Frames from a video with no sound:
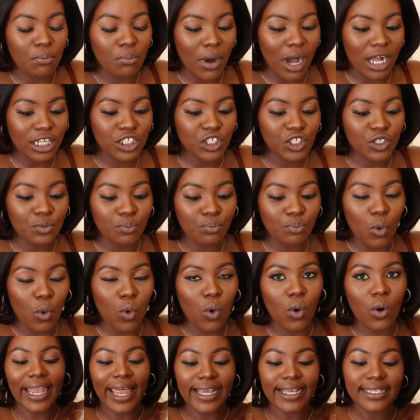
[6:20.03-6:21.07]
much
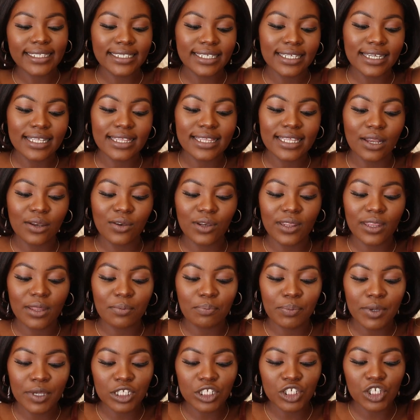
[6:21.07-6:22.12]
more lighter than the
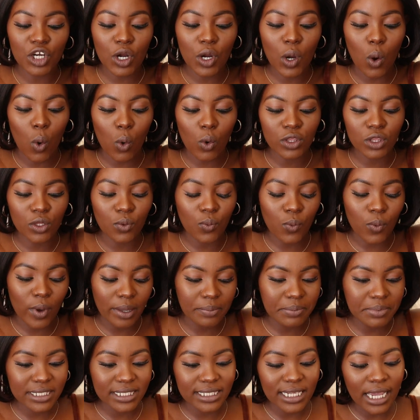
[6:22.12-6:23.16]
picture on the
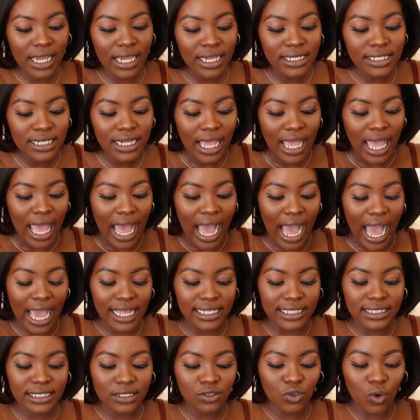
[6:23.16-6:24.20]
website. I
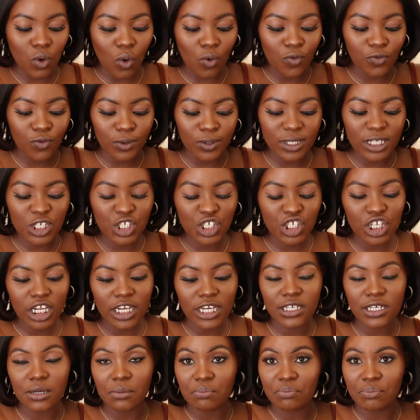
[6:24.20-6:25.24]
did go for the
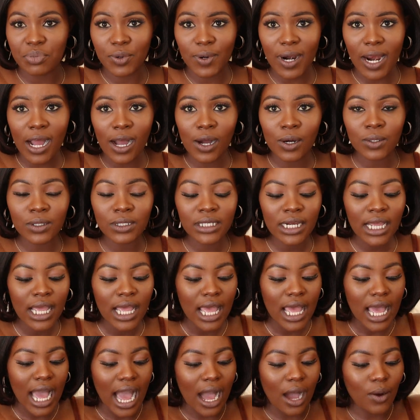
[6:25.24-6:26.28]
shade brown.
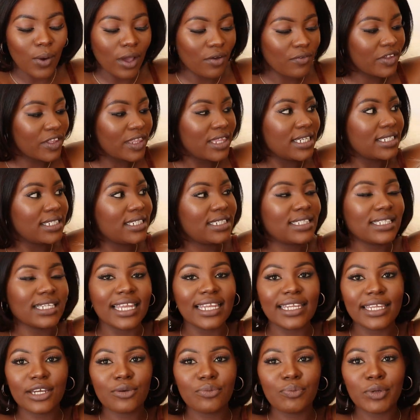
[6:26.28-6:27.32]
However, this is a
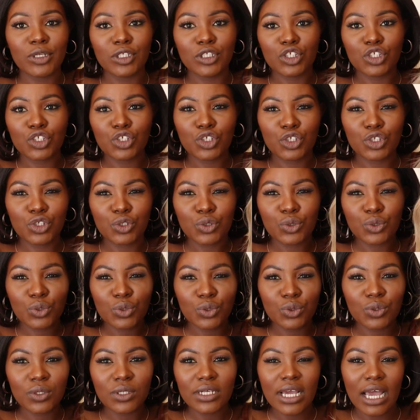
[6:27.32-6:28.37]
little bit
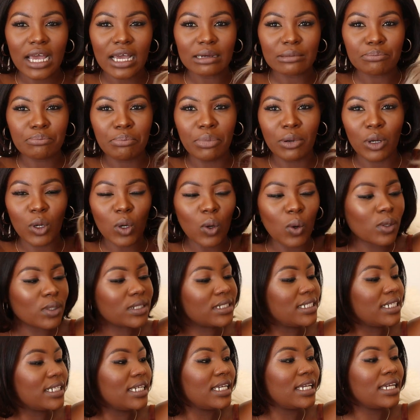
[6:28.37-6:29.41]
too
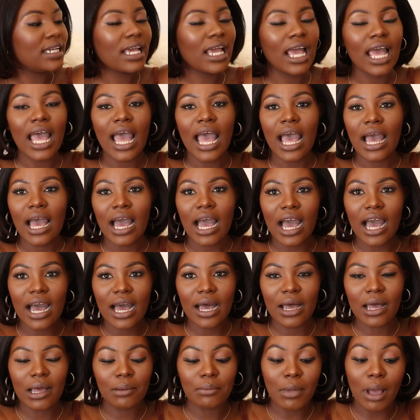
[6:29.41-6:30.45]
blondy.
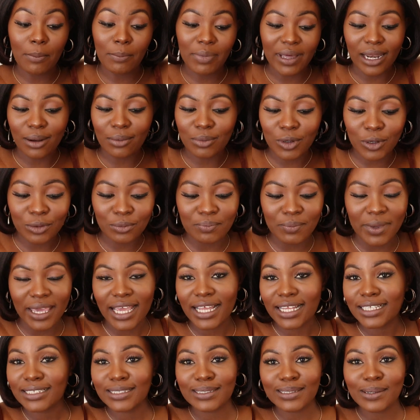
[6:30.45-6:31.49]
But I'm not
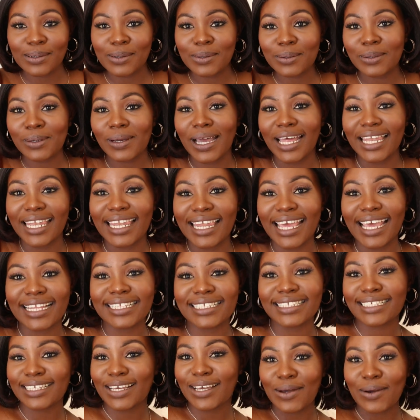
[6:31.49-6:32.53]
mad, so
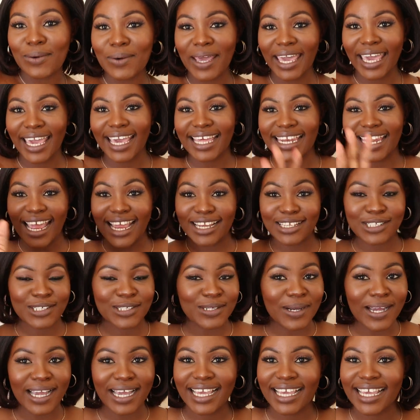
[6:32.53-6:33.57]
let's go ahead and
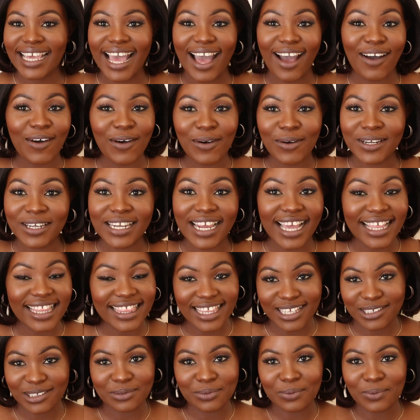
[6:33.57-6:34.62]
try on
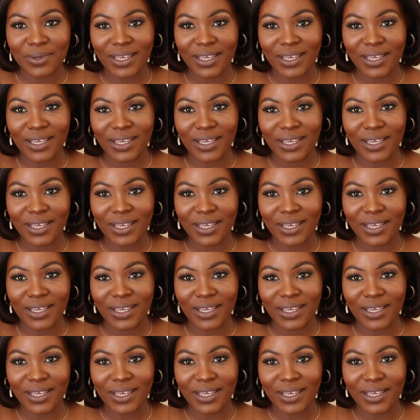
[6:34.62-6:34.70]
this